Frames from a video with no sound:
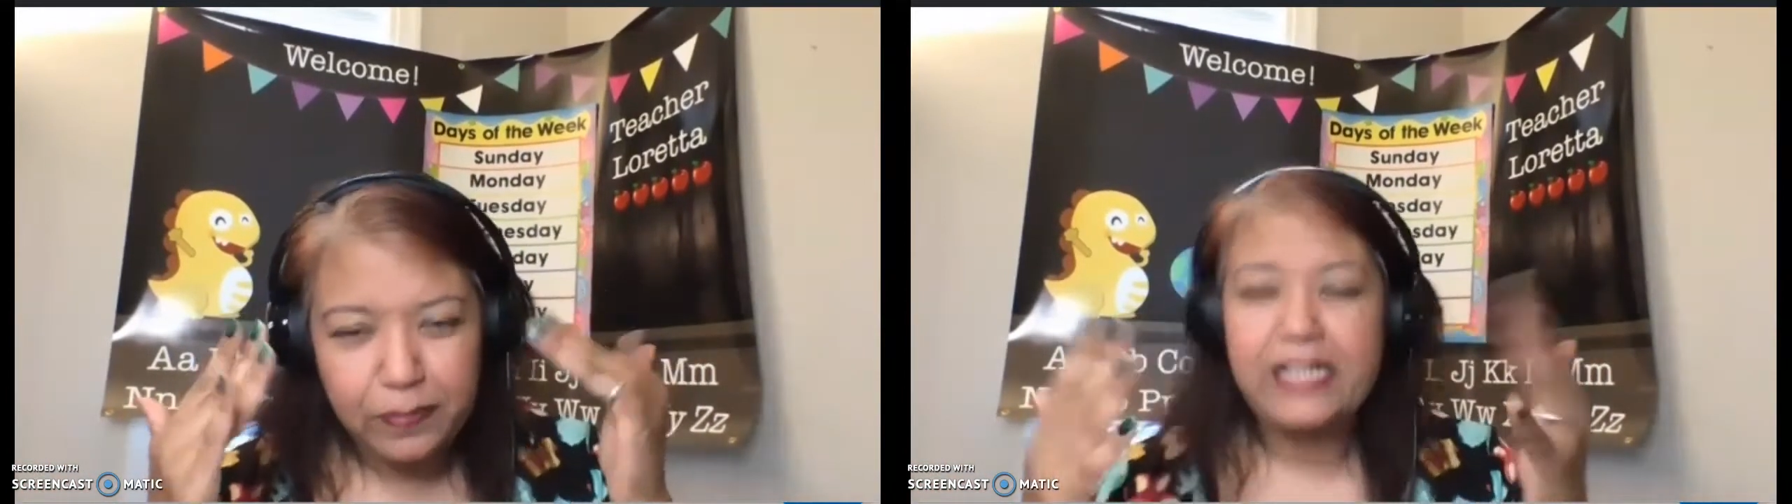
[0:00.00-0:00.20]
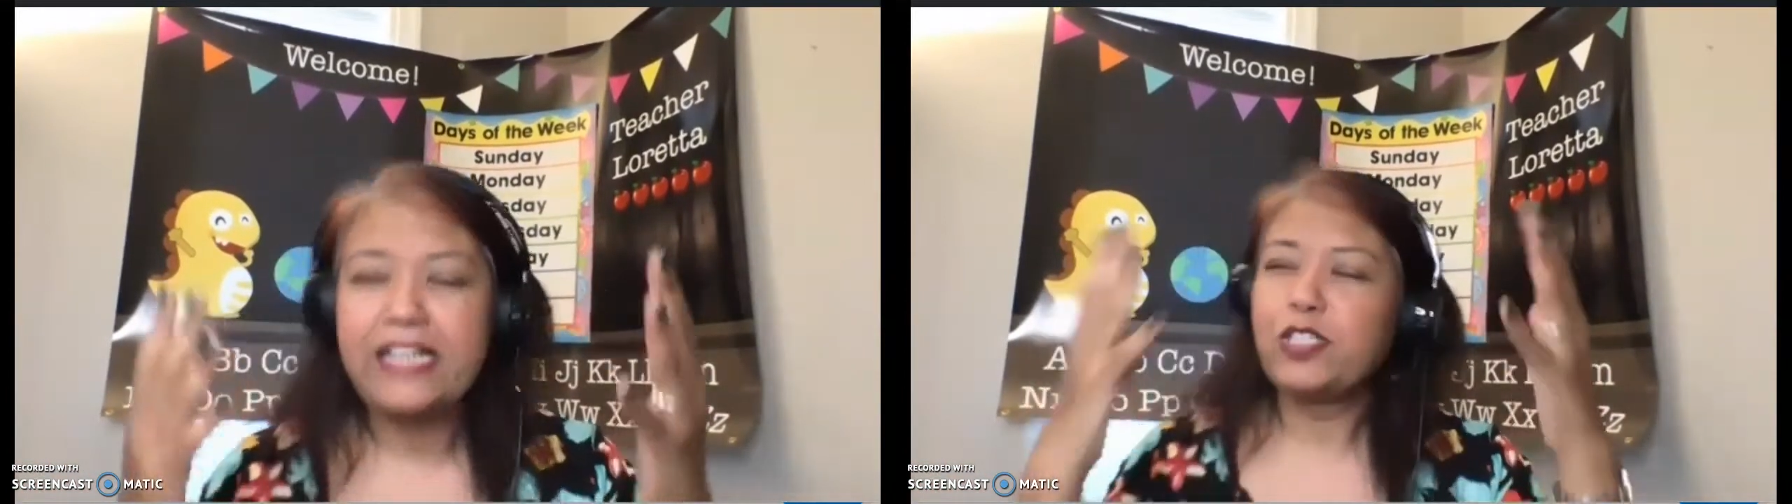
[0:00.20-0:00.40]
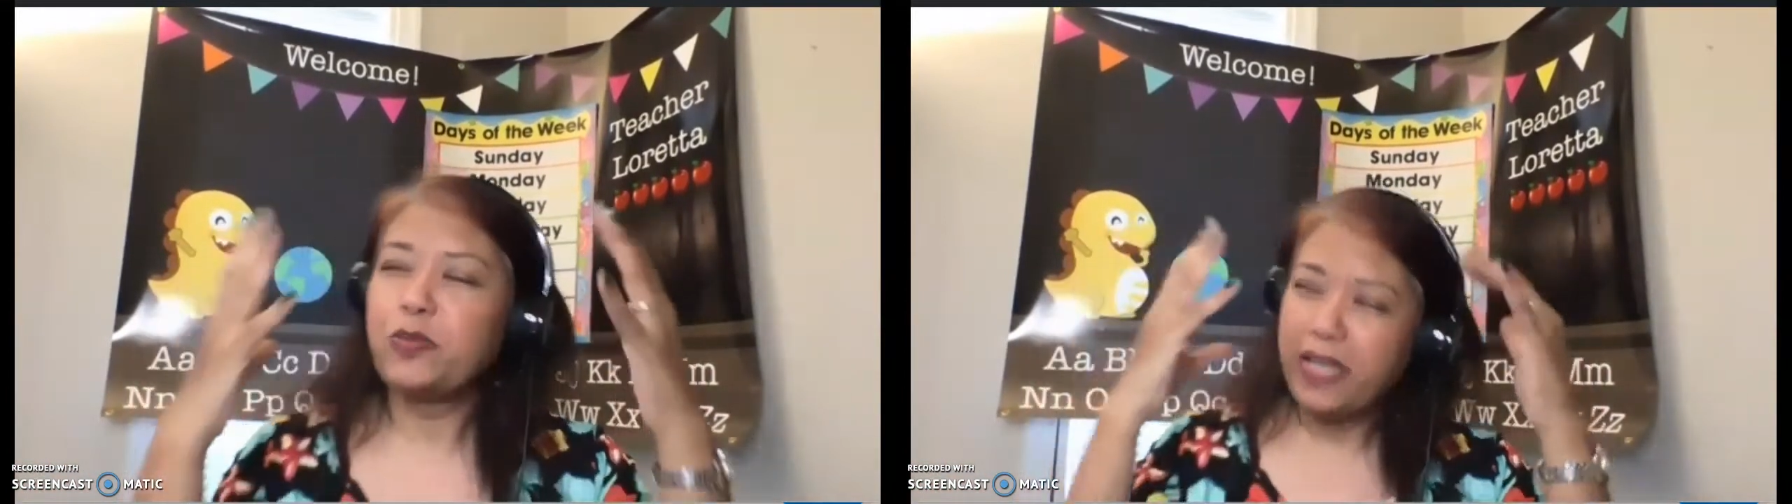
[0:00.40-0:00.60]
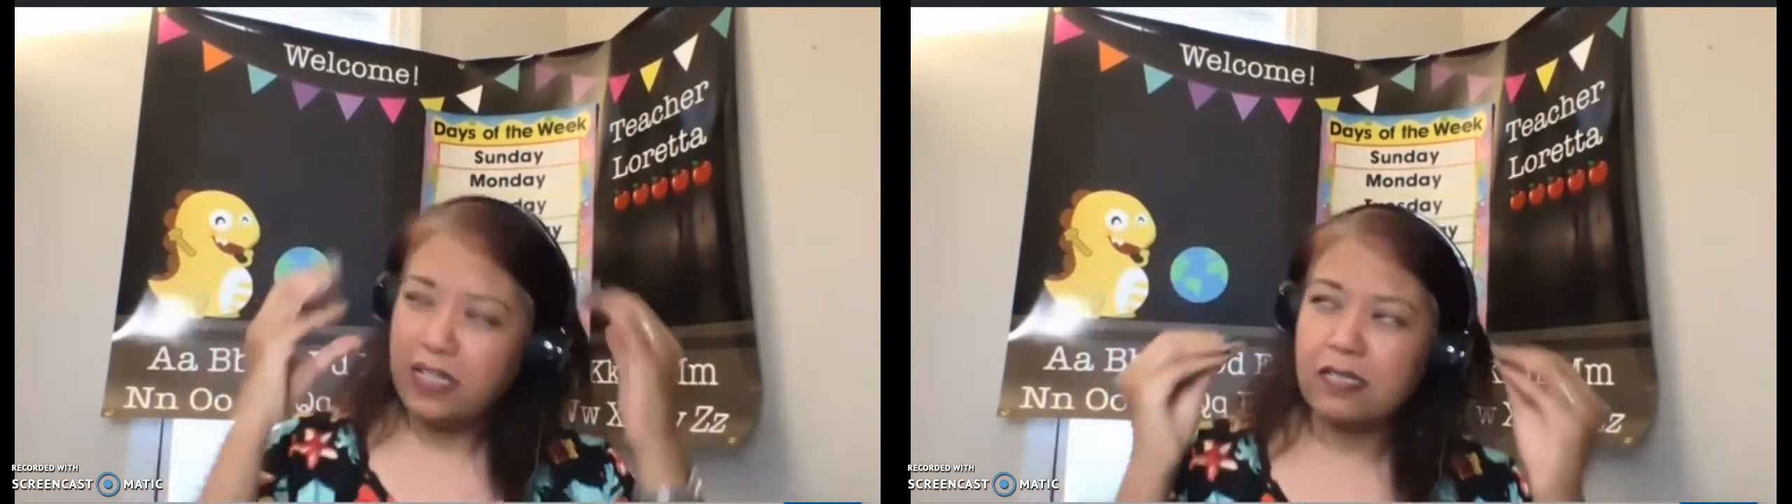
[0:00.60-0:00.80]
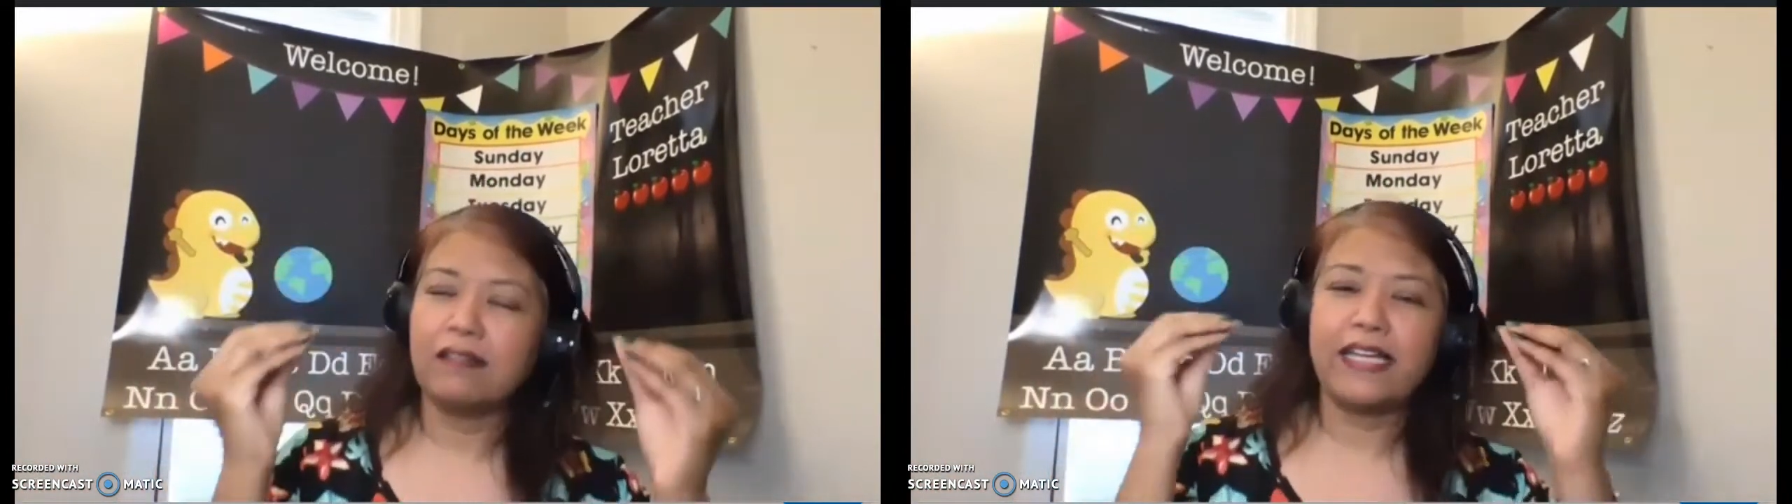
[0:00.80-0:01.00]
We need to
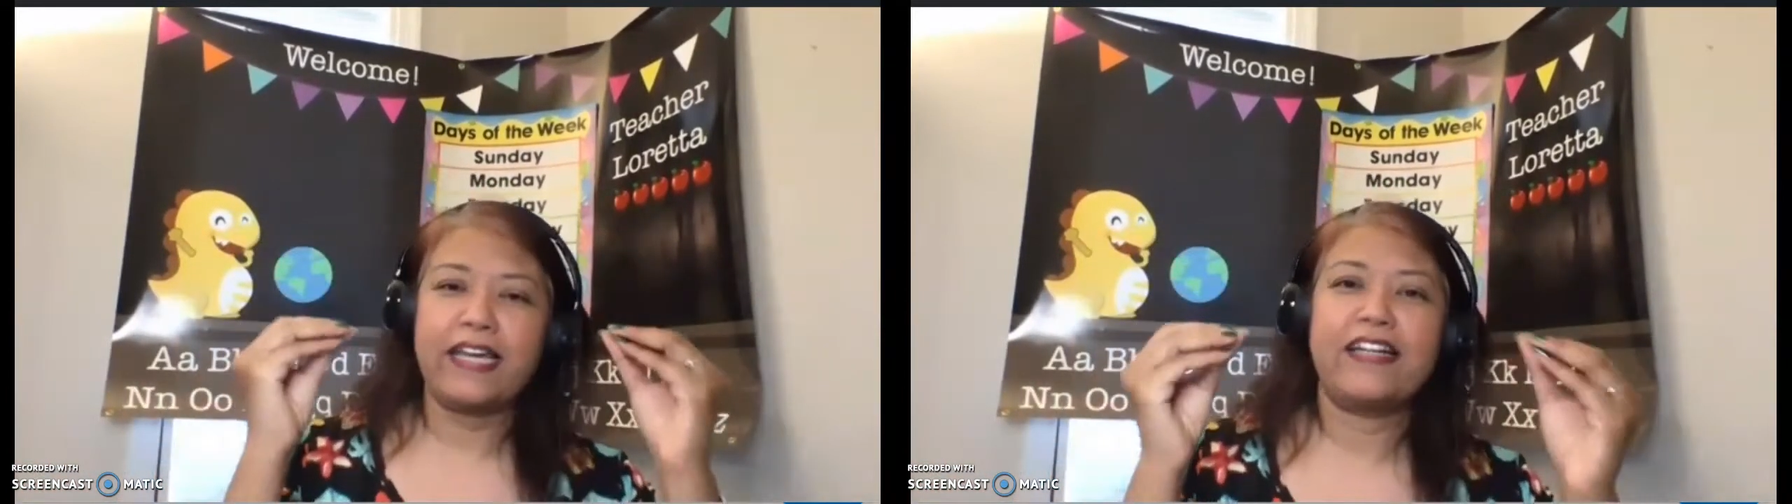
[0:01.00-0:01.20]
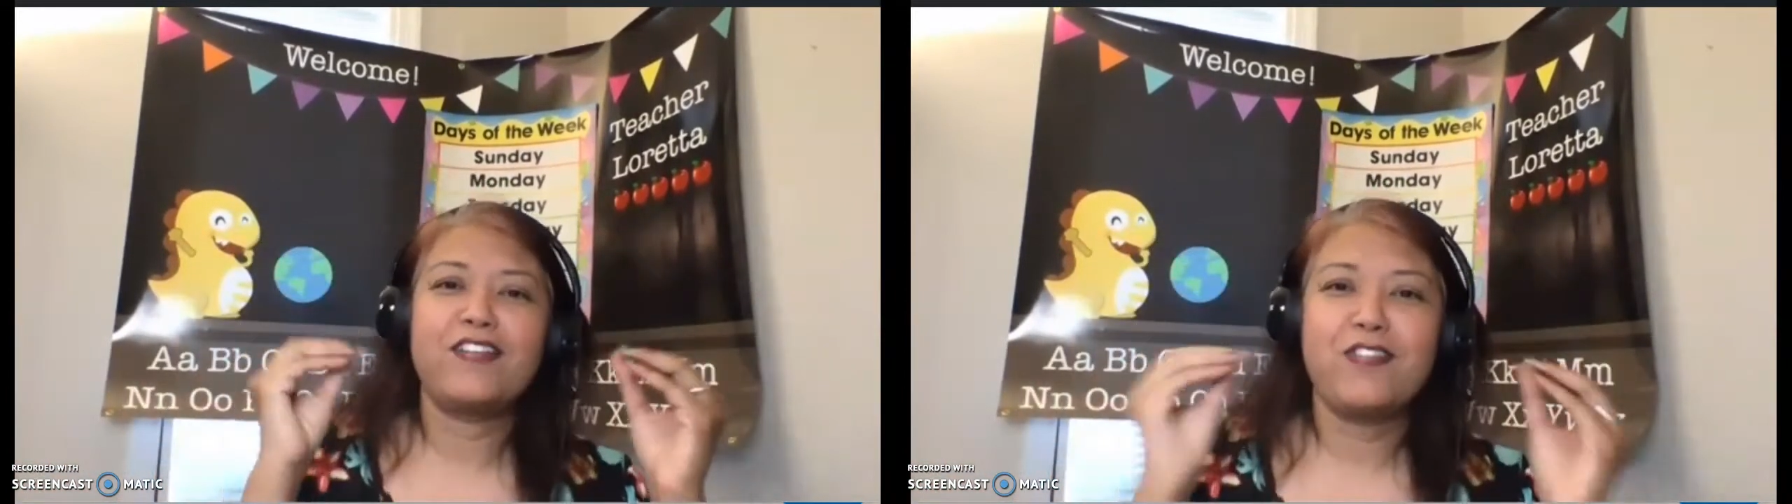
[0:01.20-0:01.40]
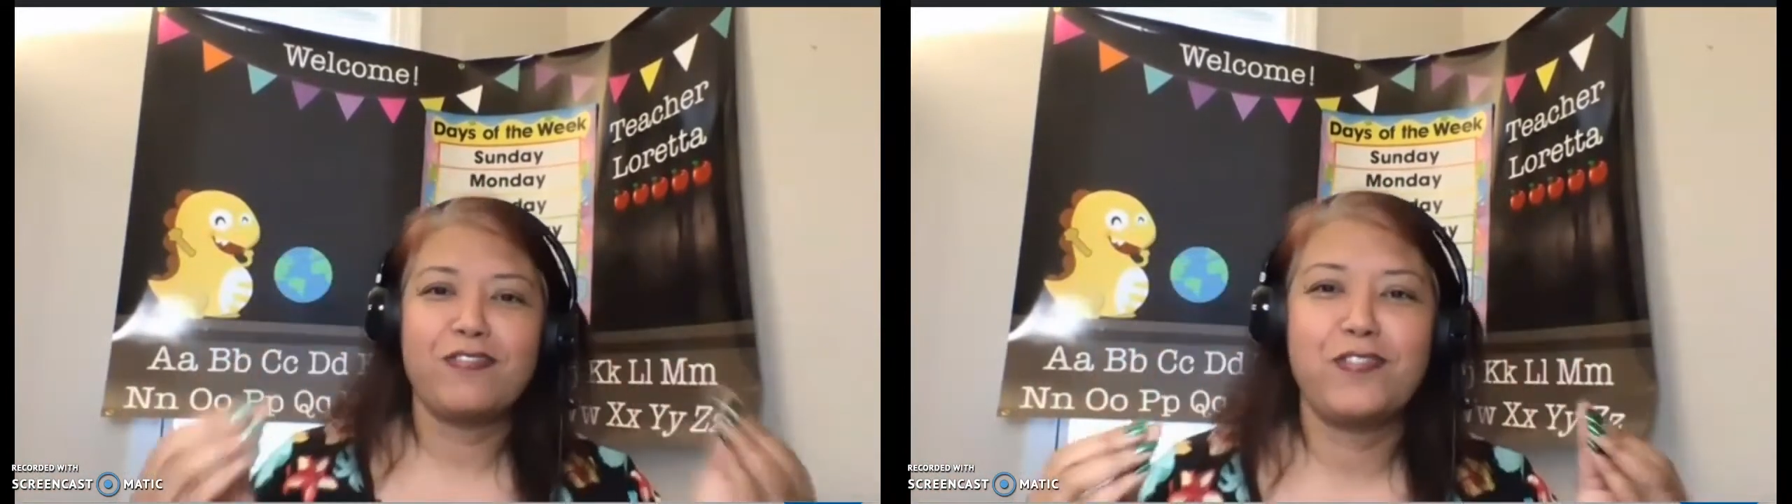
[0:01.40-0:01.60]
inculcate in your